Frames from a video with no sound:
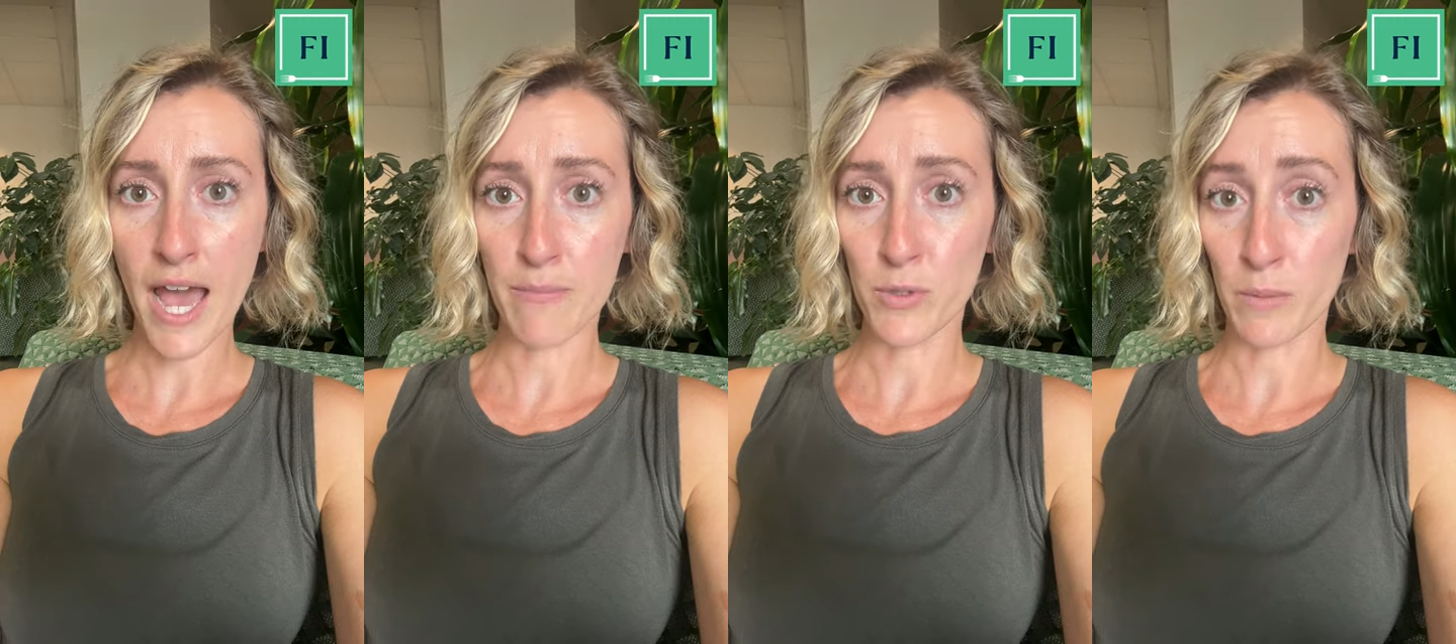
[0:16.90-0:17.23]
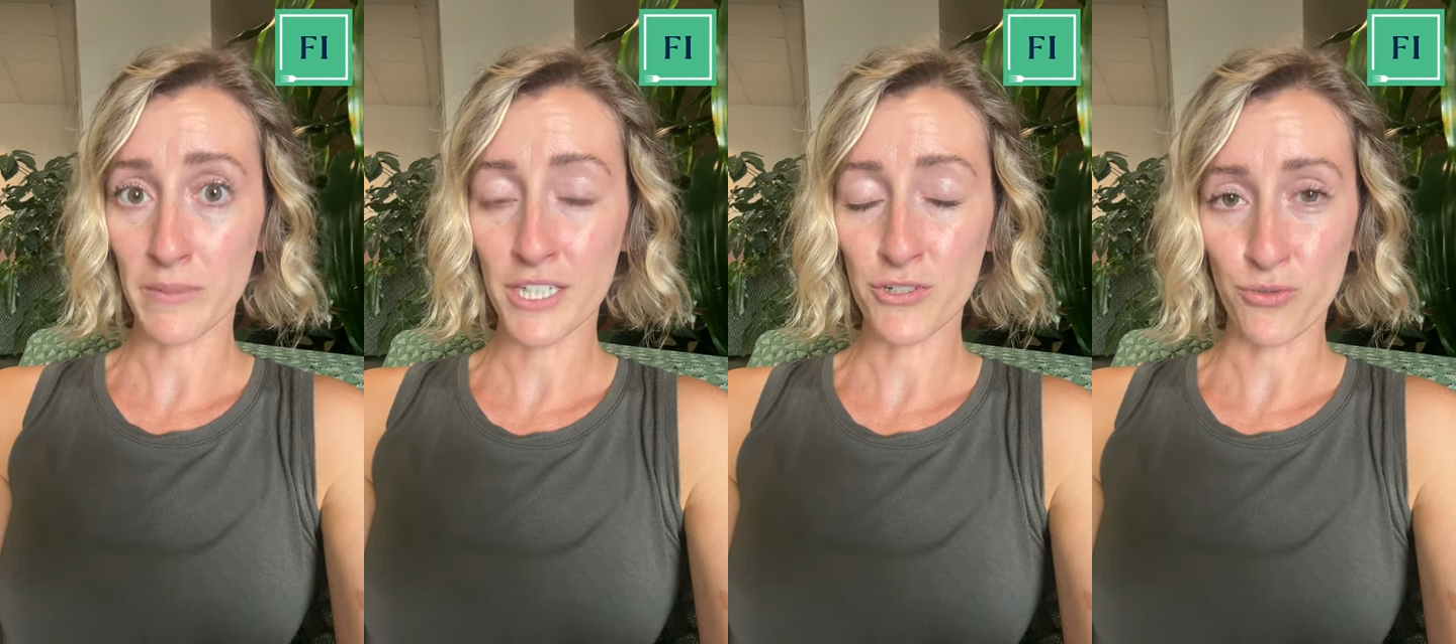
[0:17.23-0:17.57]

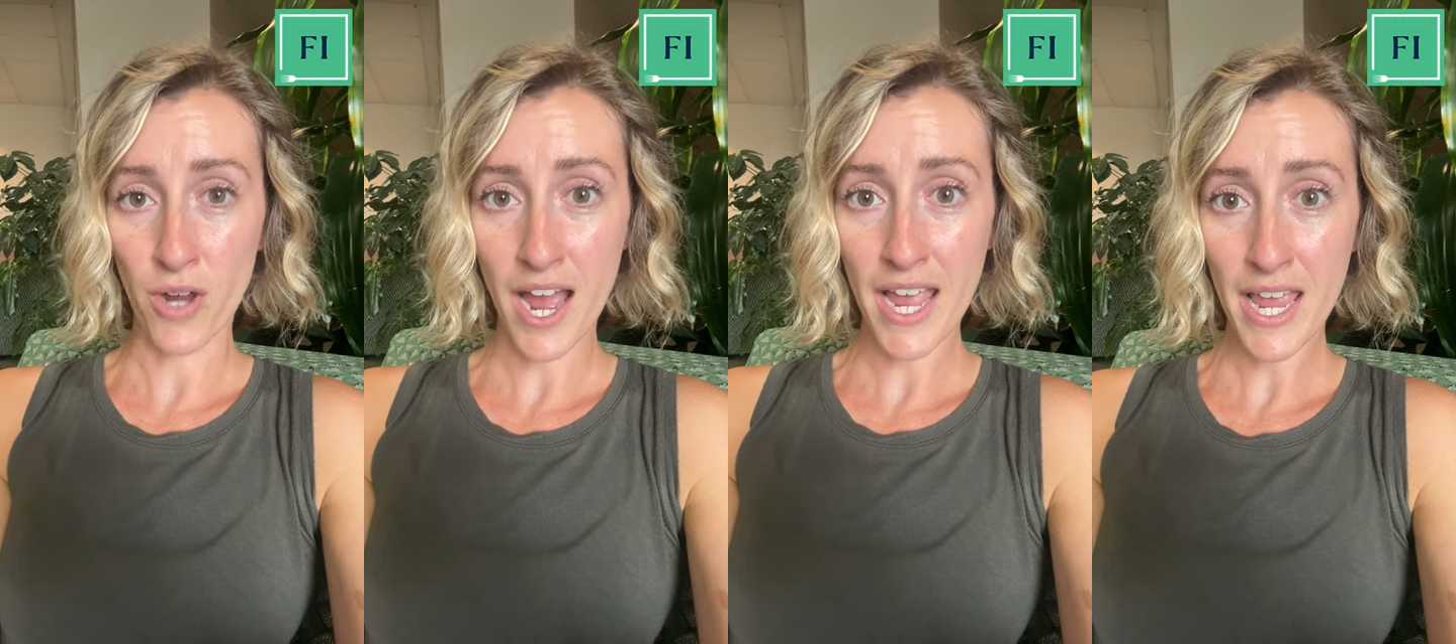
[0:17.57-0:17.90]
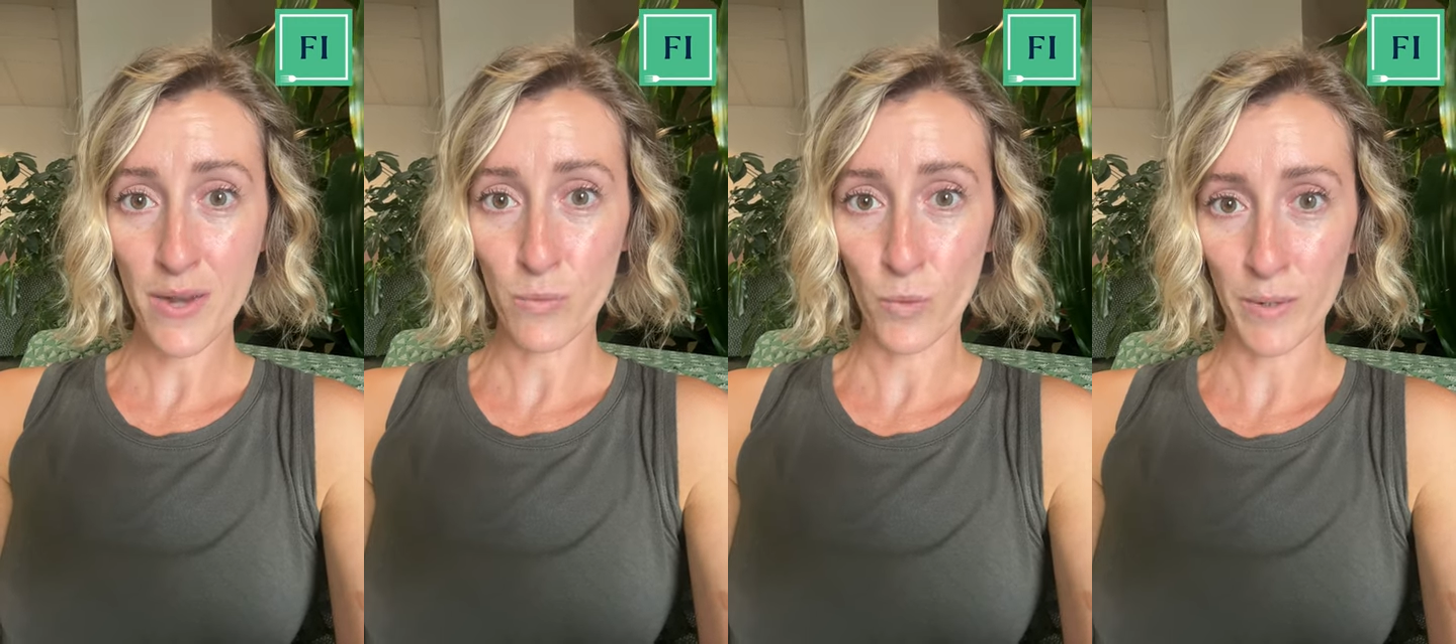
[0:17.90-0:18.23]
abnormally dry
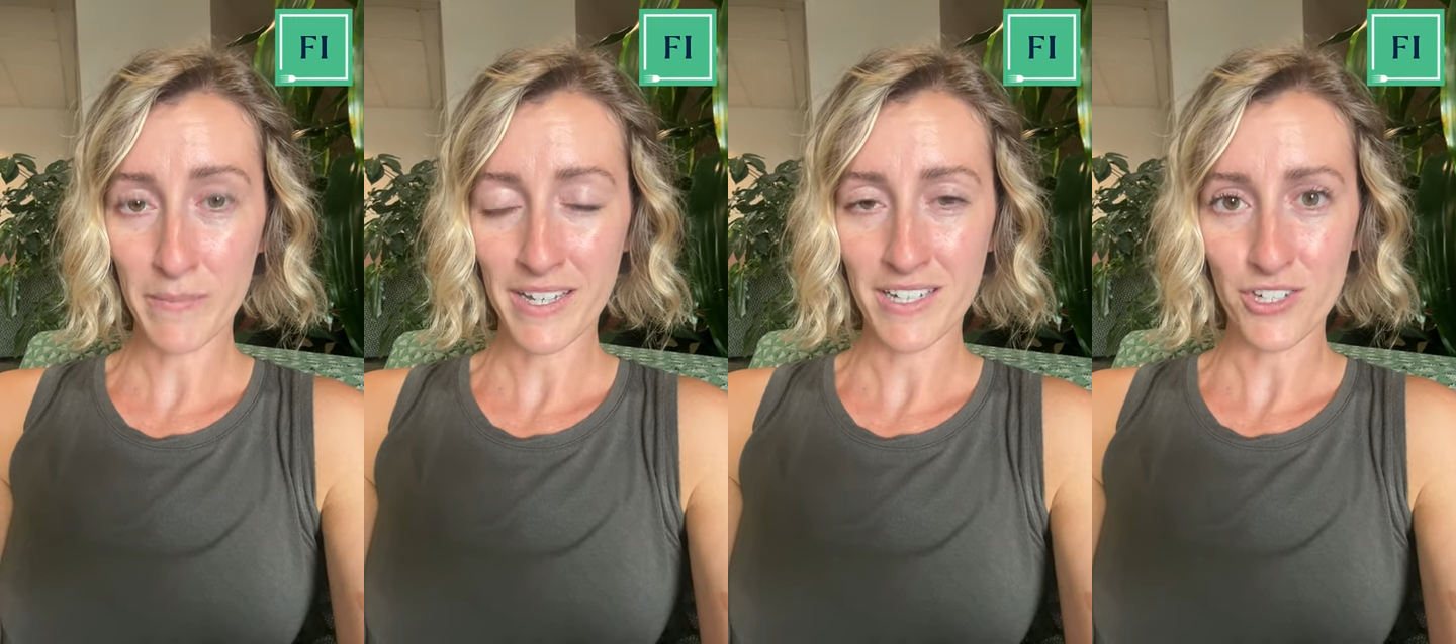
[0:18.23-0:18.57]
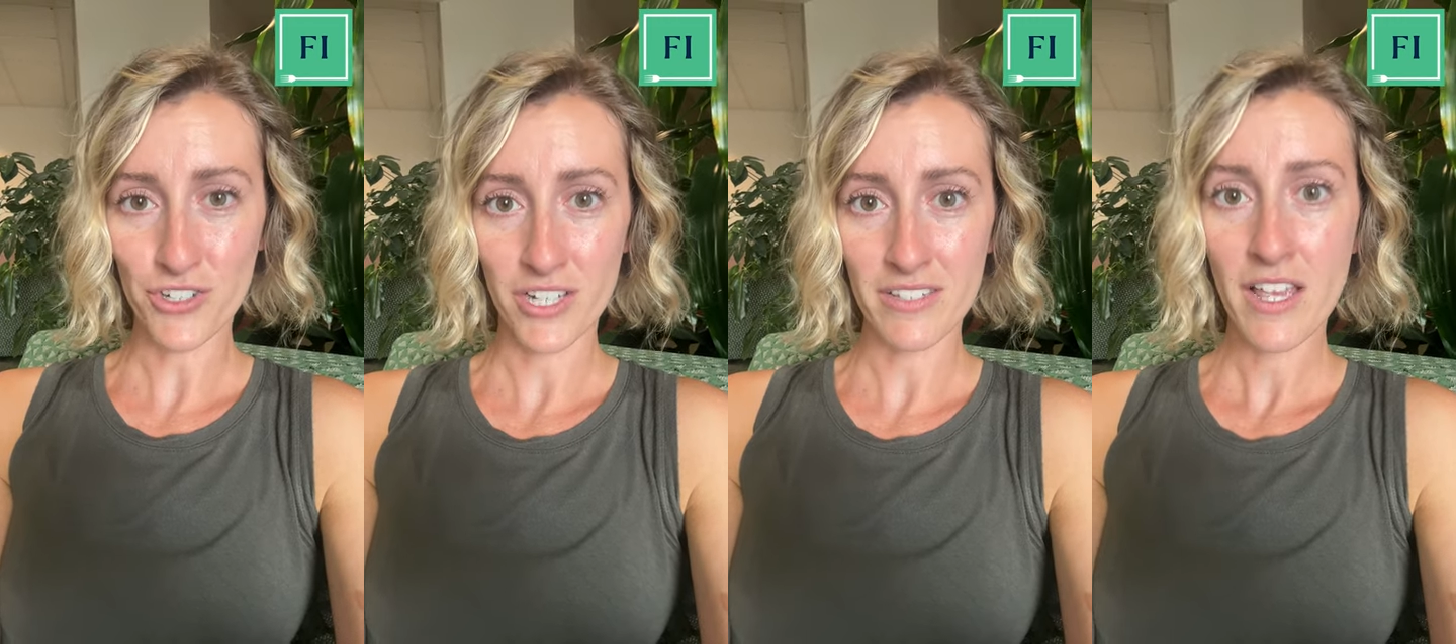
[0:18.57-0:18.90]
and warm
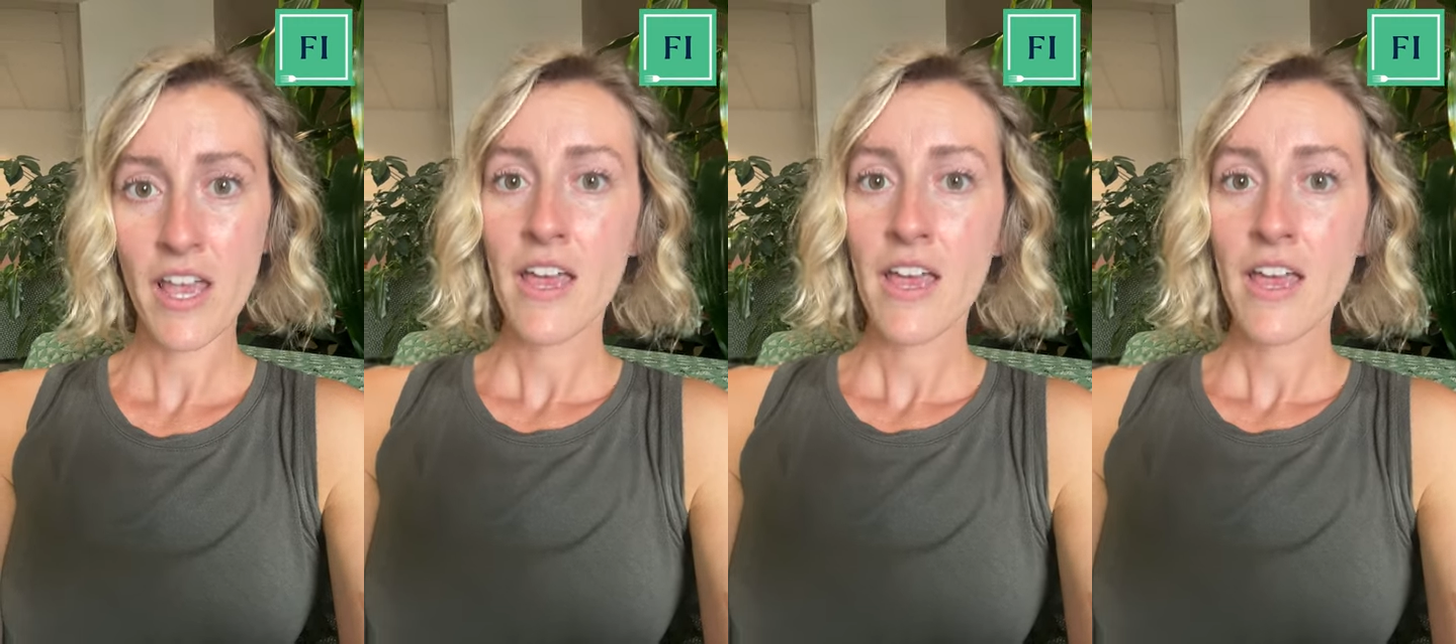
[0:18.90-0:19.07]
conditions